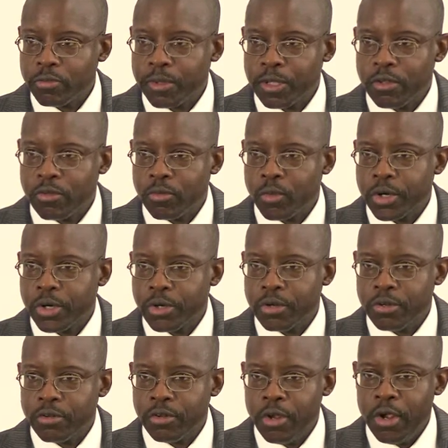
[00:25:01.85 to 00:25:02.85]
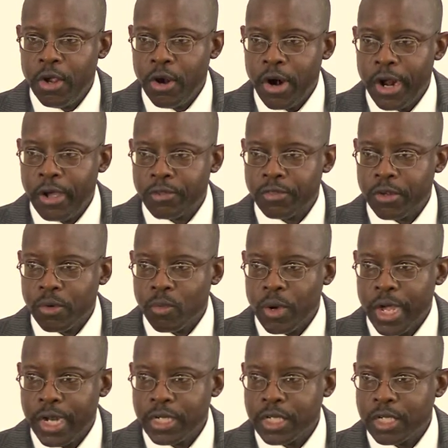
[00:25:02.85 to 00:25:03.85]
Because workers are out there
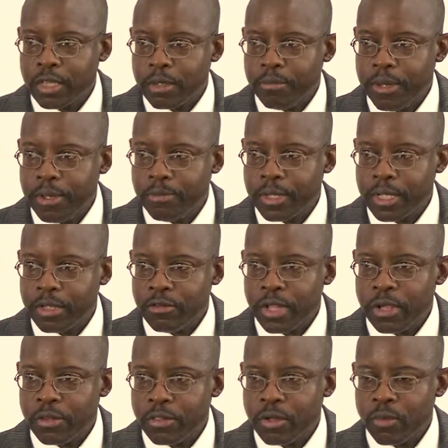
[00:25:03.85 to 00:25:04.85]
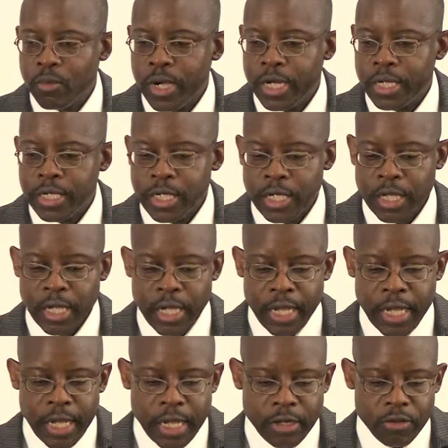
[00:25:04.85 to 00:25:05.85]
watching, the public is out there watching.
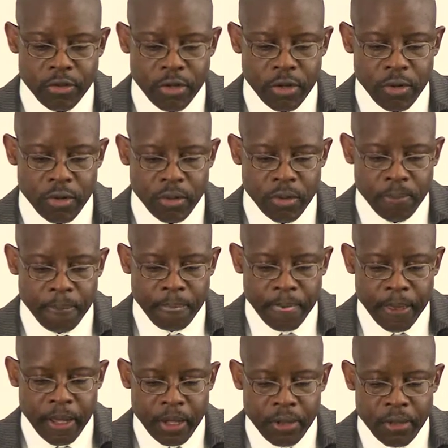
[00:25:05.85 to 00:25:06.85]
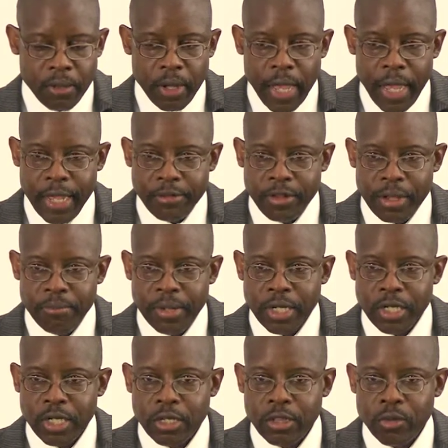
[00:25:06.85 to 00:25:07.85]
And so, as I
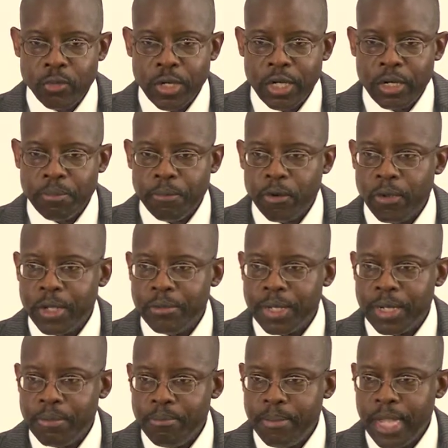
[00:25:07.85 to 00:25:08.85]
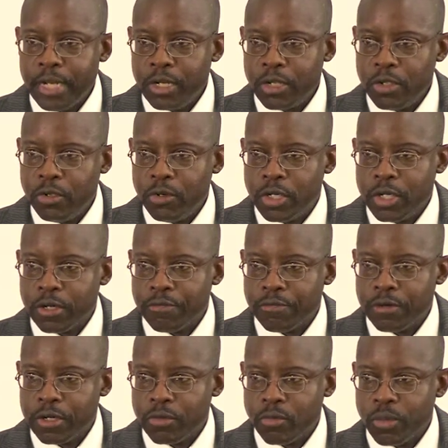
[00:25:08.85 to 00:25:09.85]
mentioned, the redeployment made a huge
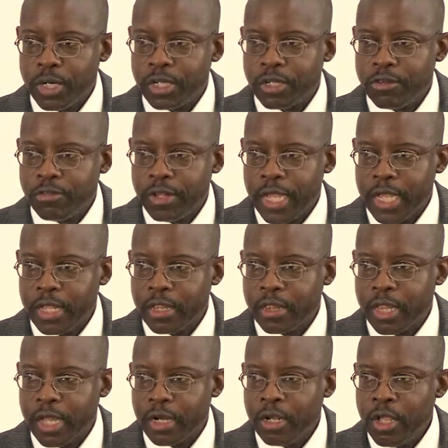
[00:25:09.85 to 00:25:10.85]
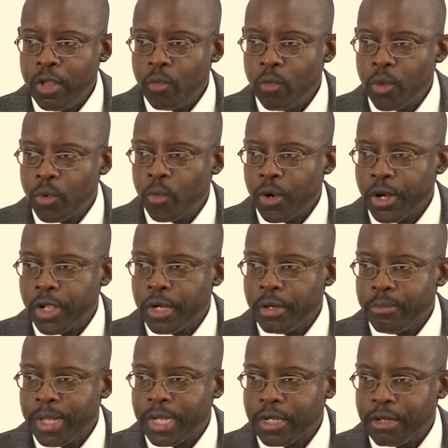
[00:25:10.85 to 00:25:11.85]
difference, really saying that we were going to
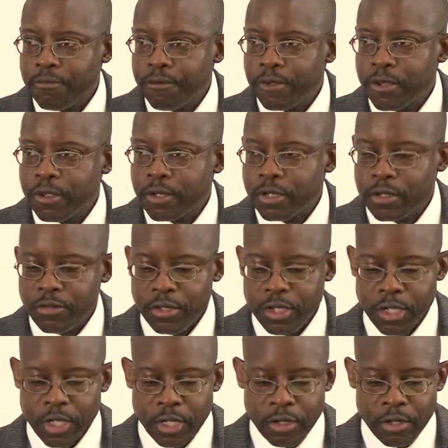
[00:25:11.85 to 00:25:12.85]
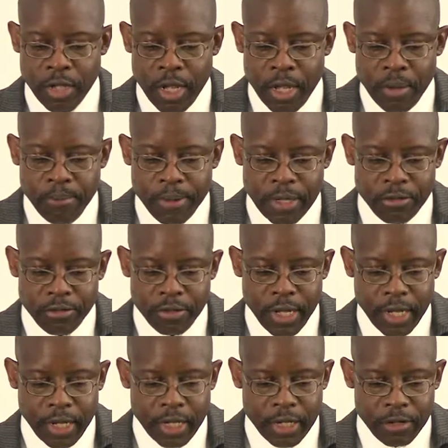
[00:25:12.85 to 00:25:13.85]
make difficult decisions. But a
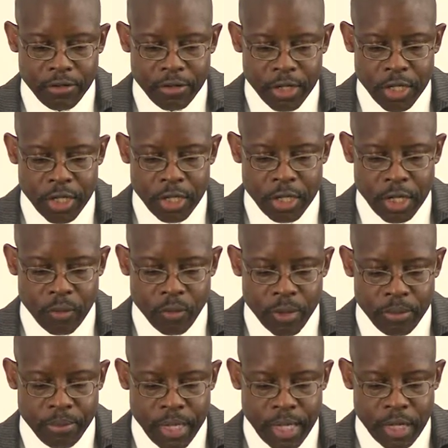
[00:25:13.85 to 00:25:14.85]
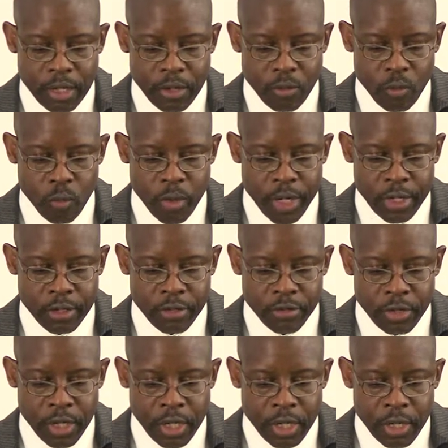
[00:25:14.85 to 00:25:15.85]
second decision that we made was
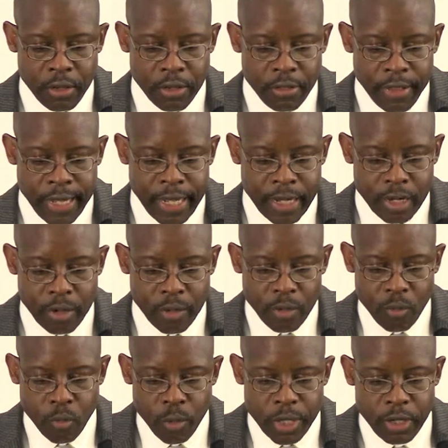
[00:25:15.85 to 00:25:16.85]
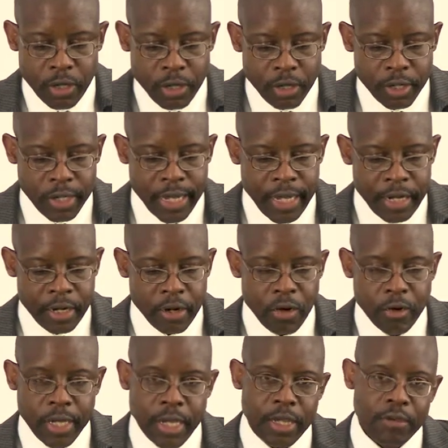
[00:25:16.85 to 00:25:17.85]
that we looked at,
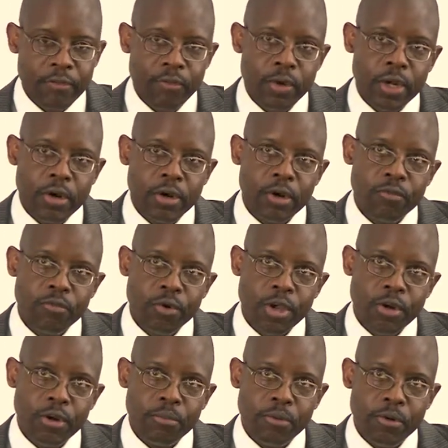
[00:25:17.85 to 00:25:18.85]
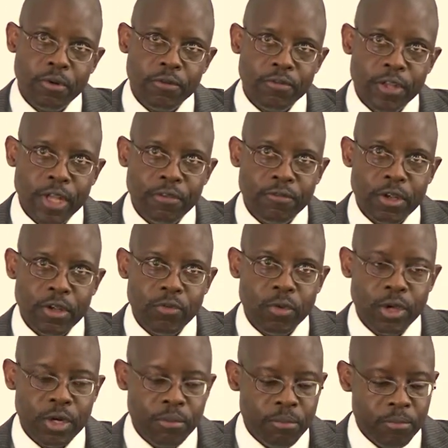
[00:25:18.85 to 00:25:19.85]
okay, if we're going to improve safety, if
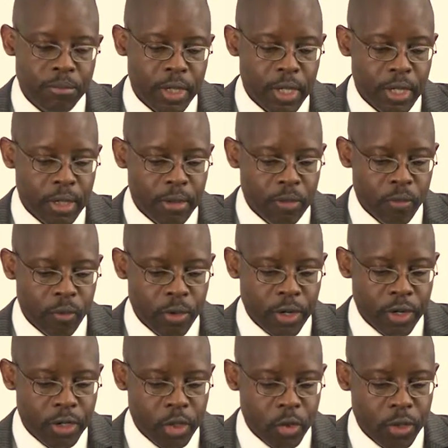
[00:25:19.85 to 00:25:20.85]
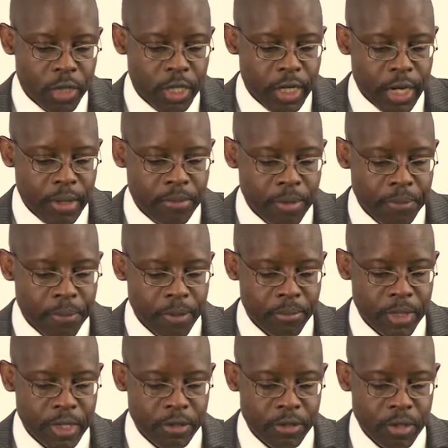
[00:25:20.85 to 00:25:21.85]
we're going to shorten time to
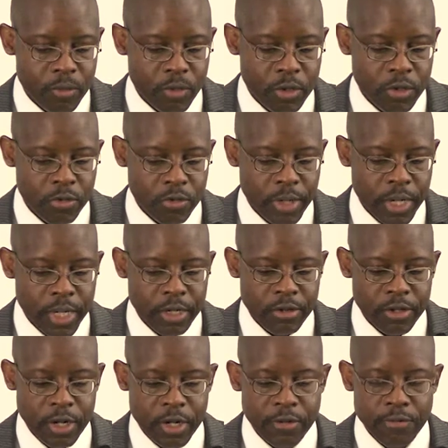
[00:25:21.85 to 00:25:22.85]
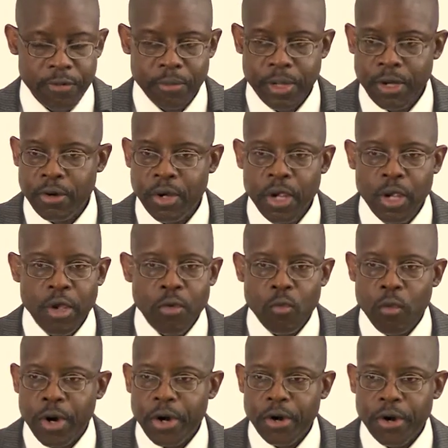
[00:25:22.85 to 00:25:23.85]
permanency, reduce reliance on out-of-home care,
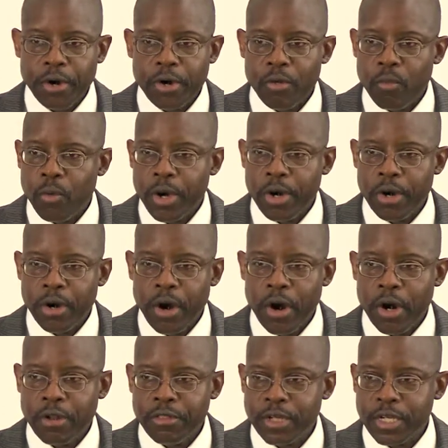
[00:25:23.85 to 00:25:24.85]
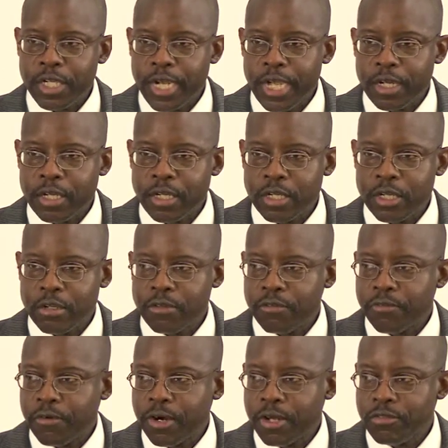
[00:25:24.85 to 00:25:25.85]
where are the challenges
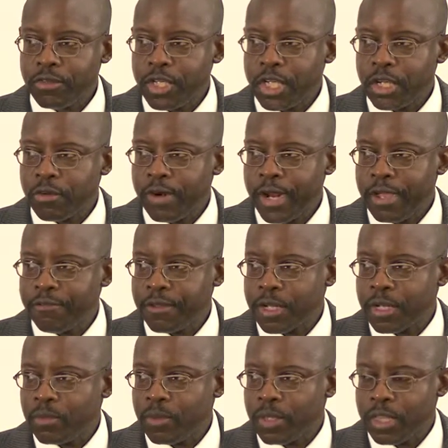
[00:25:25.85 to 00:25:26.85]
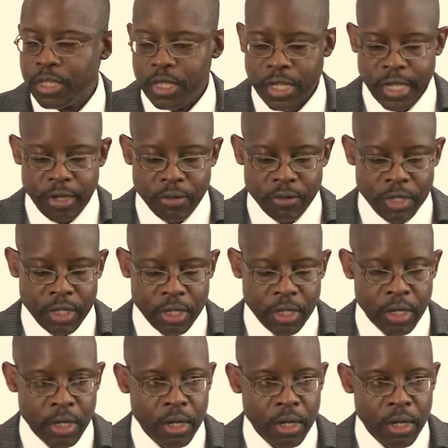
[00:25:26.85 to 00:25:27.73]
for us geographically within the county?